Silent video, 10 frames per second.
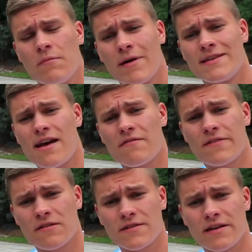My dad
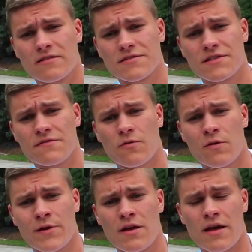filed the L L C for
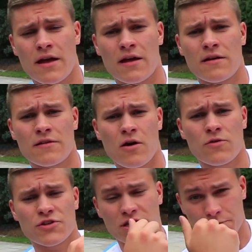me, and the
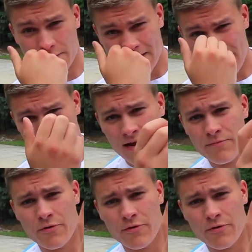ownership was ninety-nine